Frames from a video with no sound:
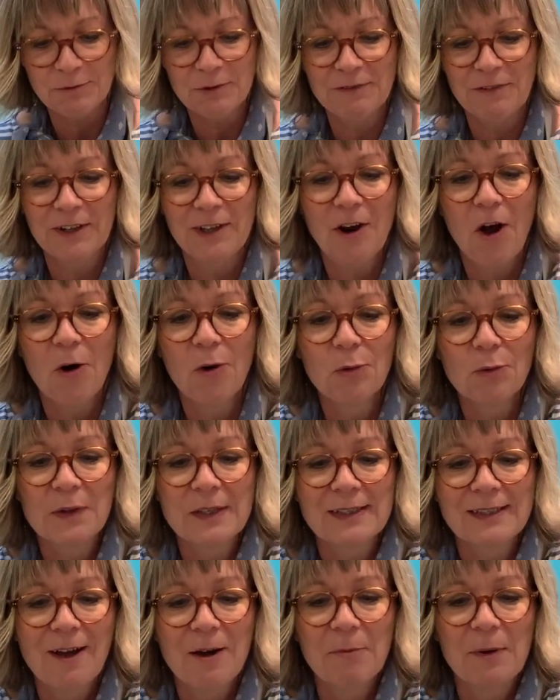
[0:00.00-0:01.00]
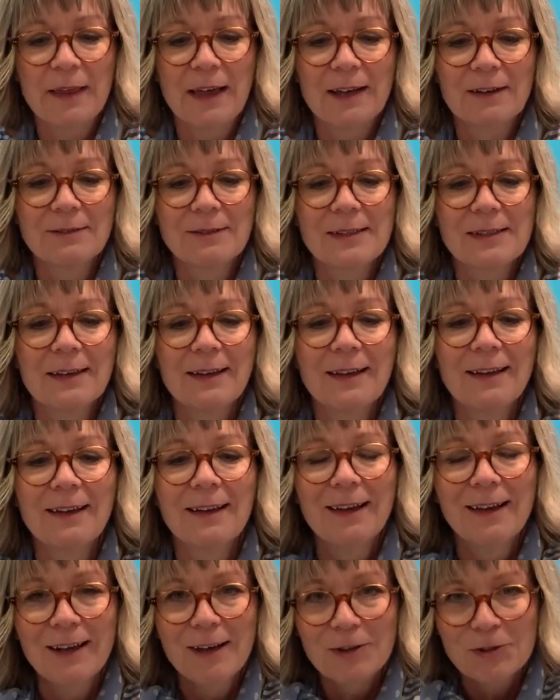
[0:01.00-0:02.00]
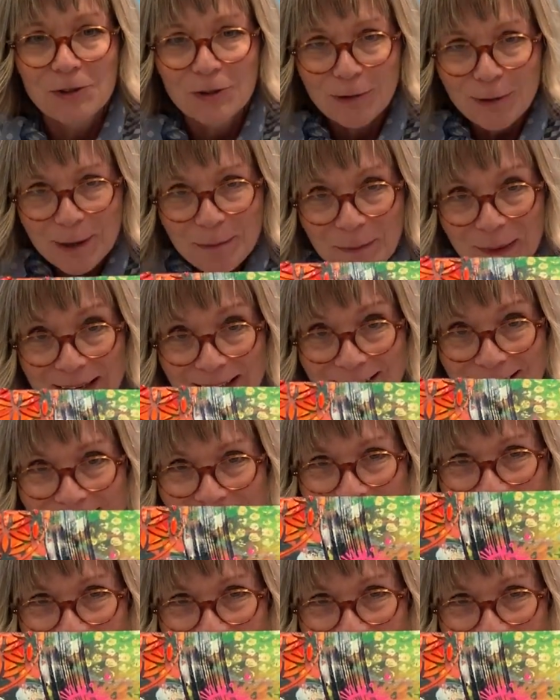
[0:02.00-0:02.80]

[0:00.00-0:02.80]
I wonder if I can hold this up without it dripping